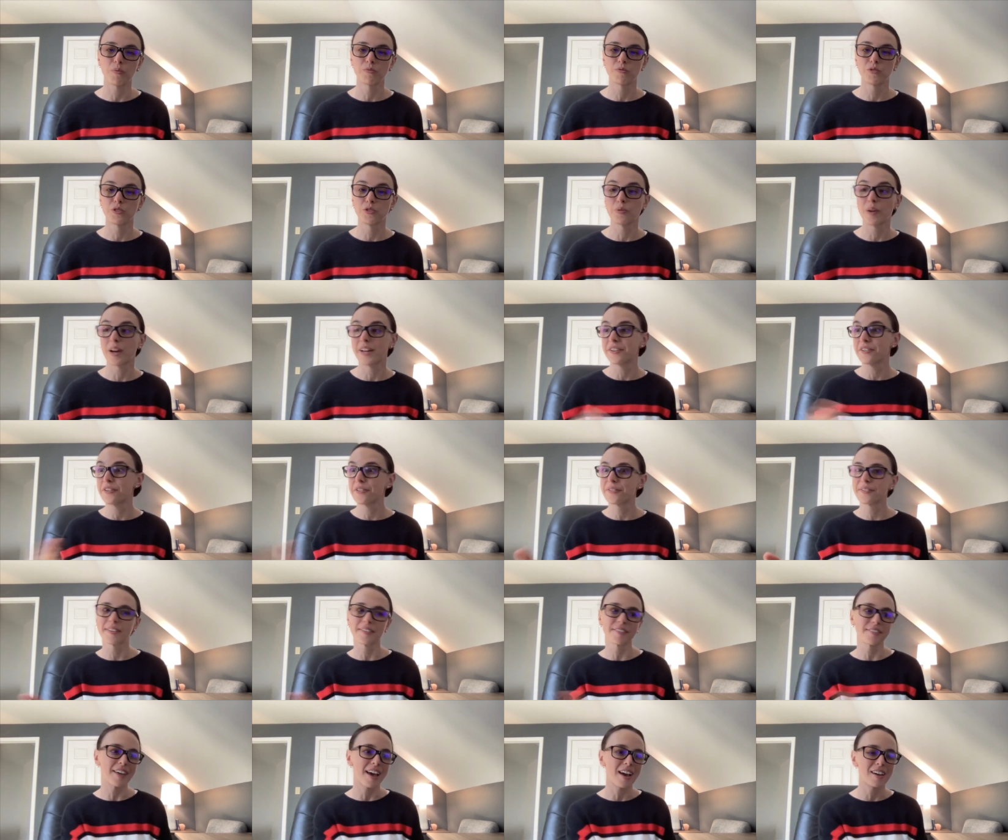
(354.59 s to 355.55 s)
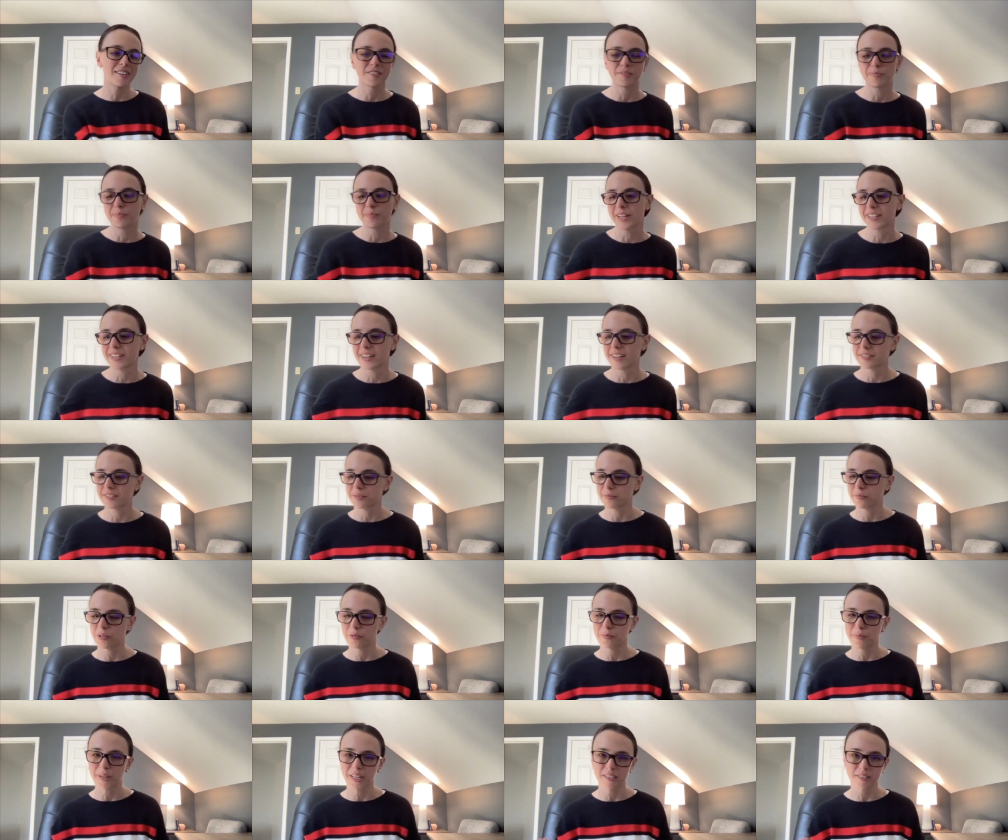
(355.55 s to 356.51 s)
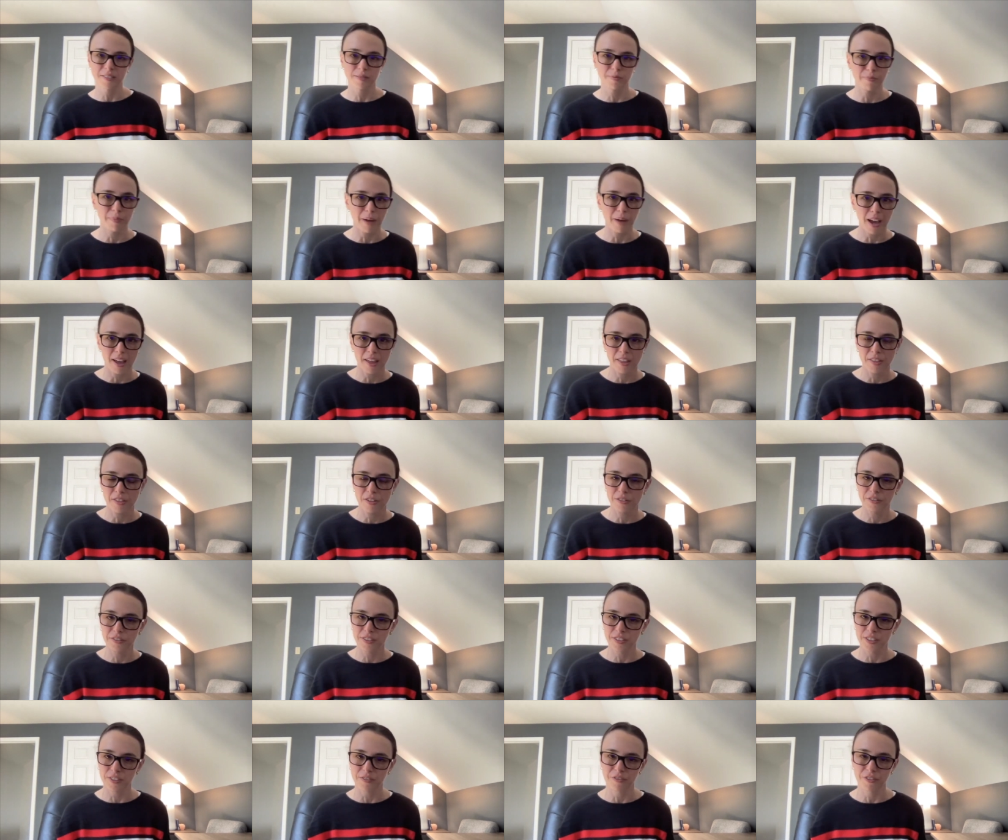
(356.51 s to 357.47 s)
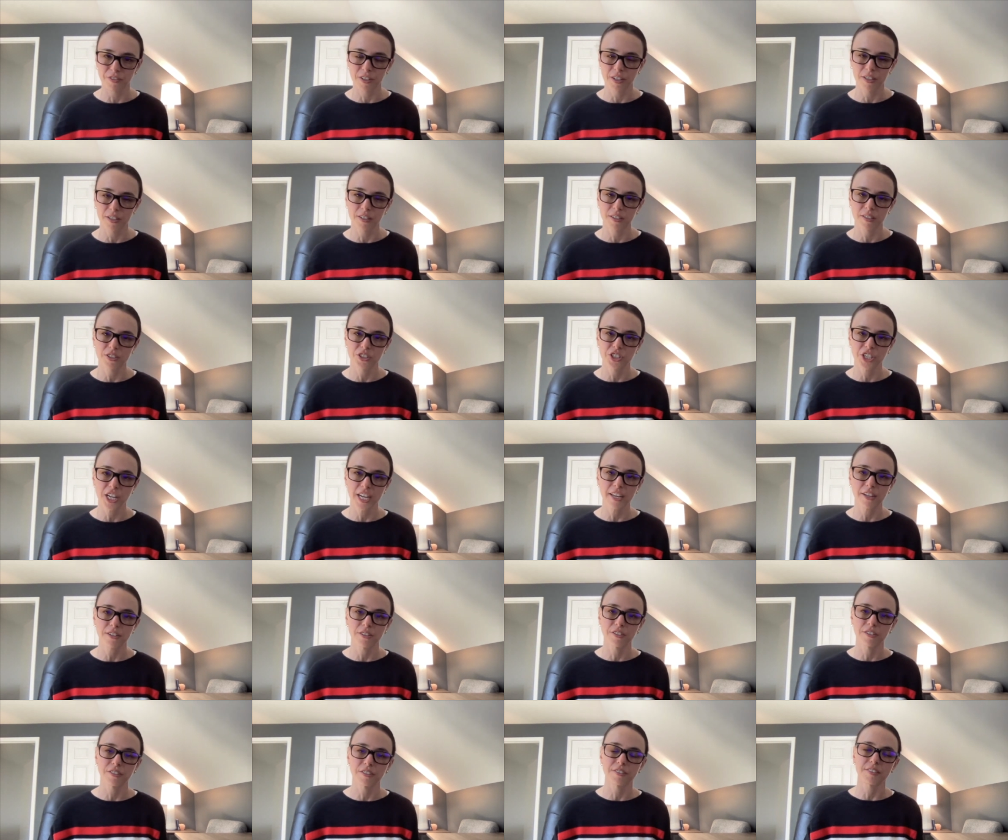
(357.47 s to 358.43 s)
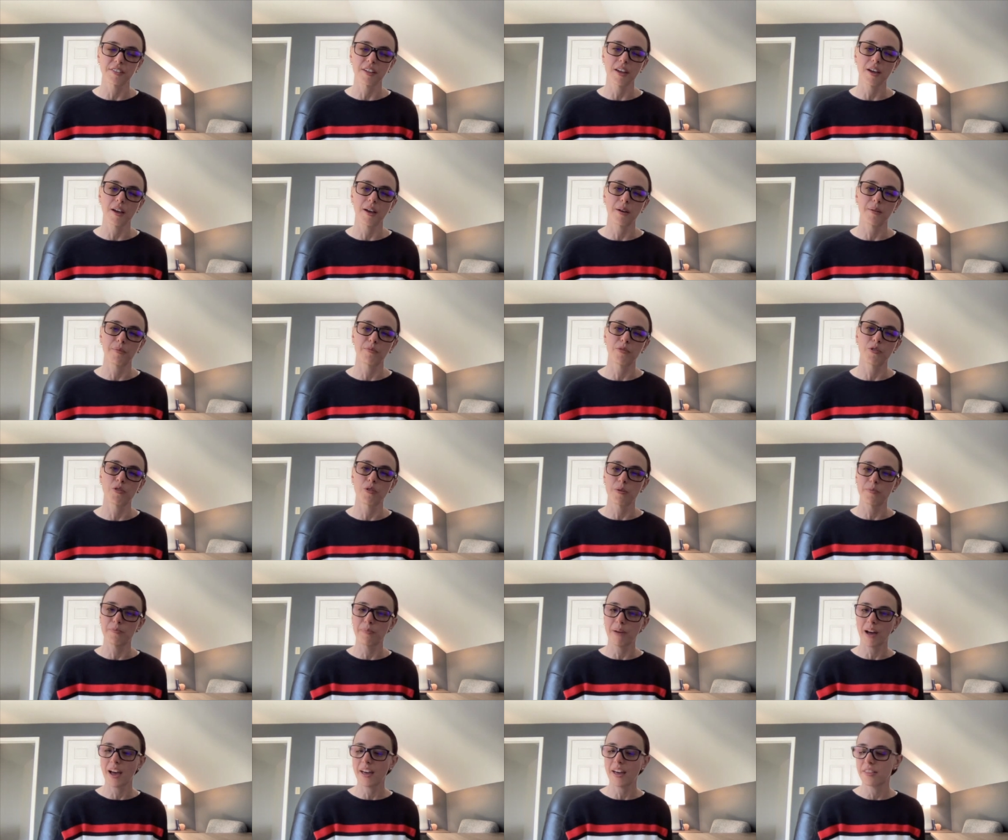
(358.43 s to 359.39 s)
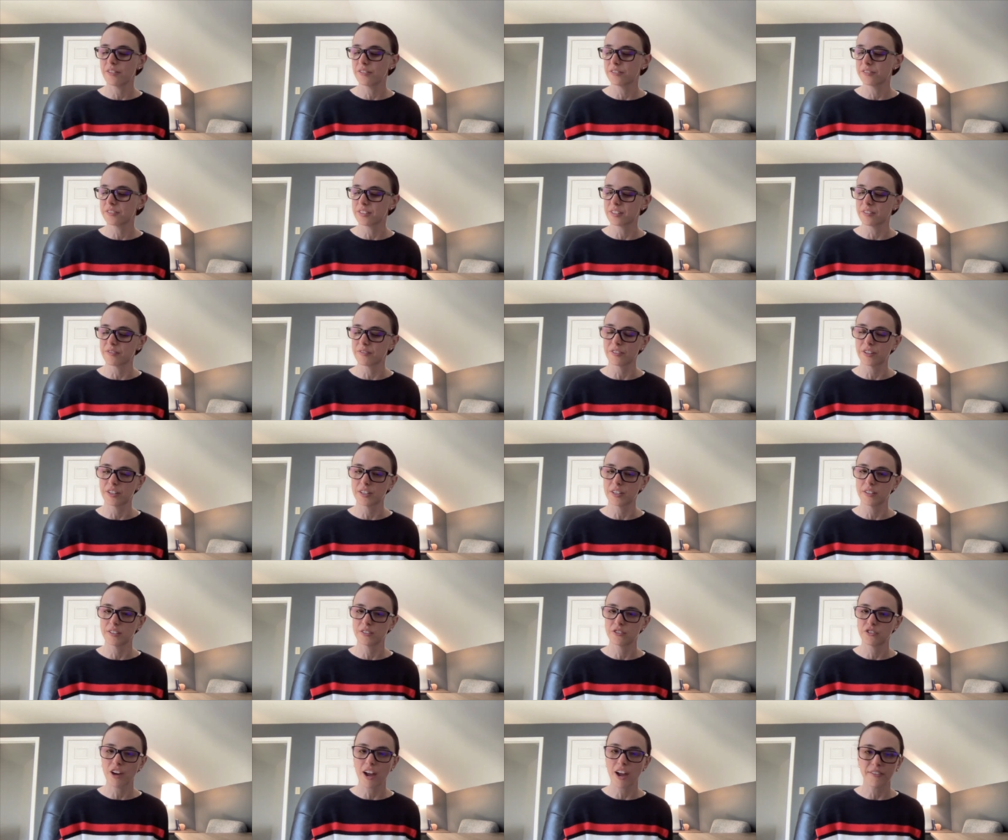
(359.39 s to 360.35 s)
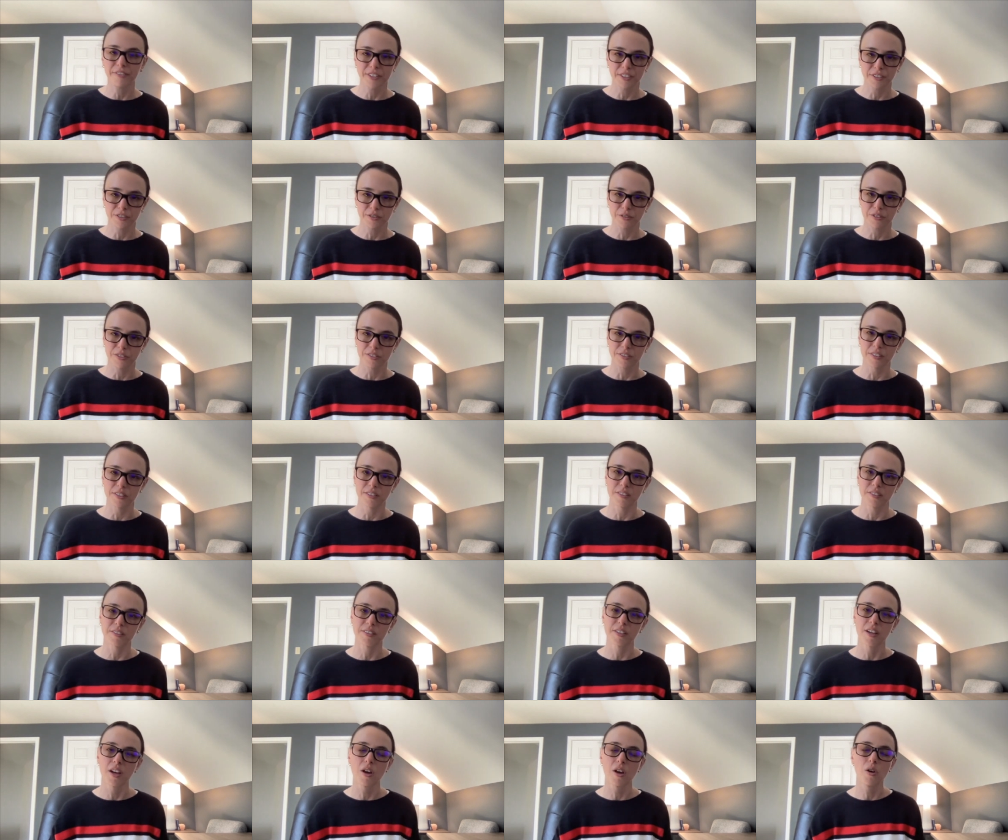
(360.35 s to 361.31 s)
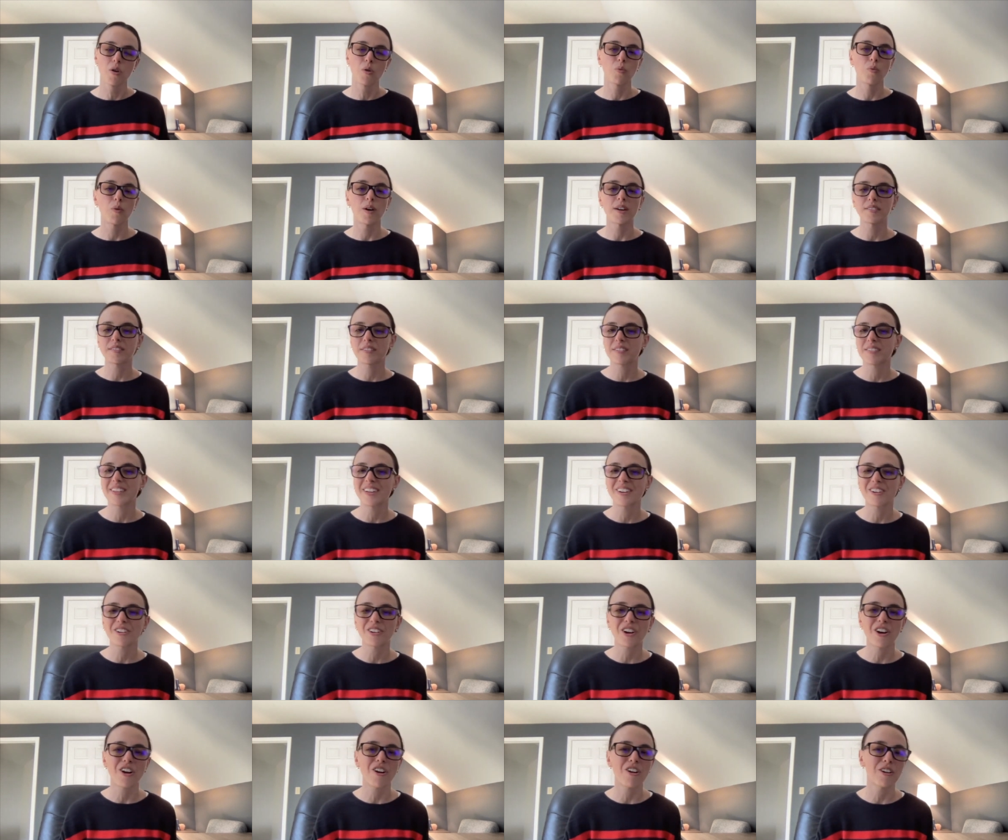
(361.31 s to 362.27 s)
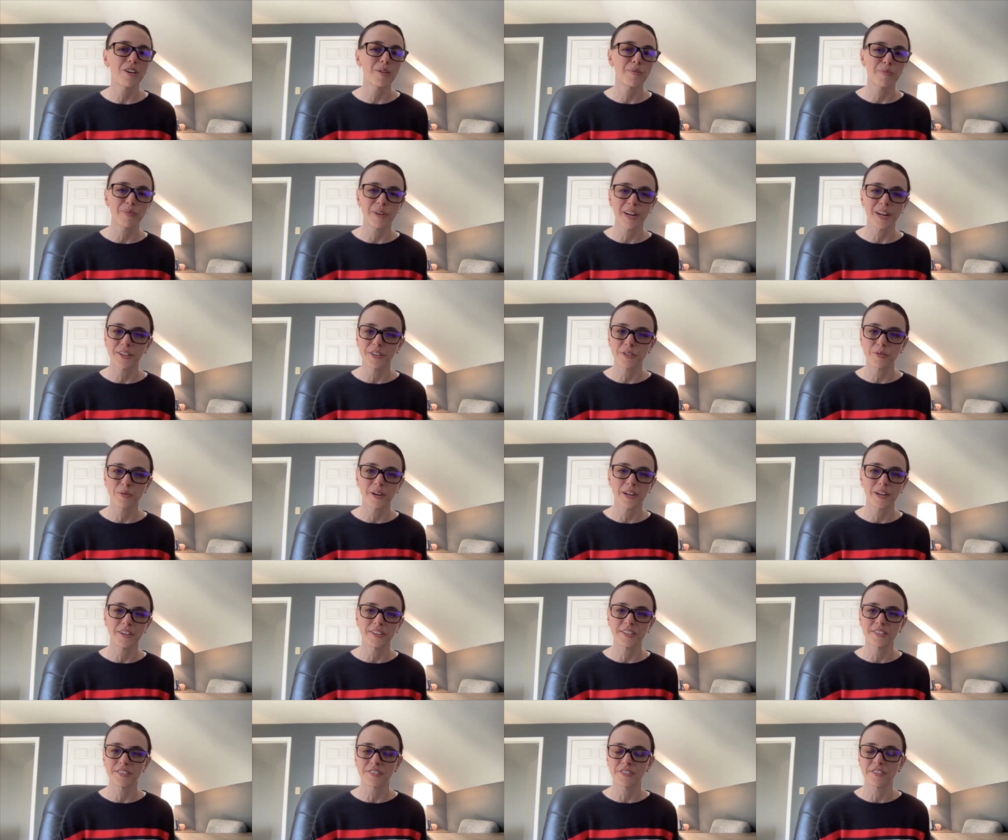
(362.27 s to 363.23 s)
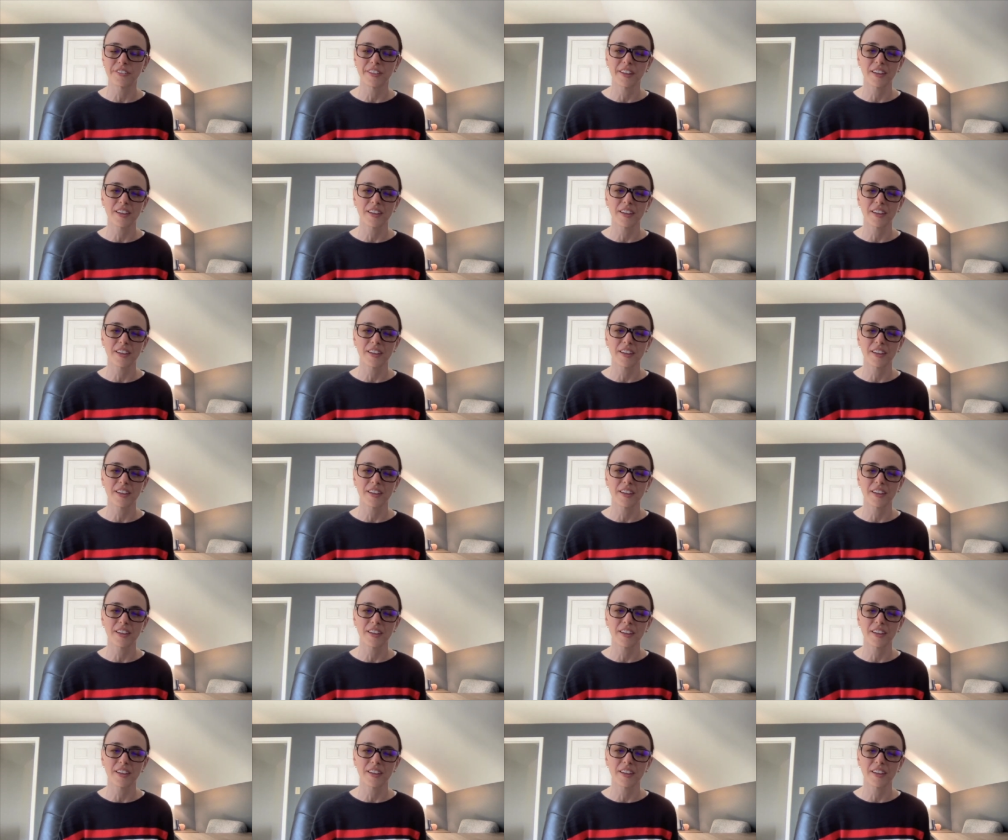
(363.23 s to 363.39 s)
Do I know the size of my customer base by those different channels or by those different traffic sources? What's their current brand awareness? Do they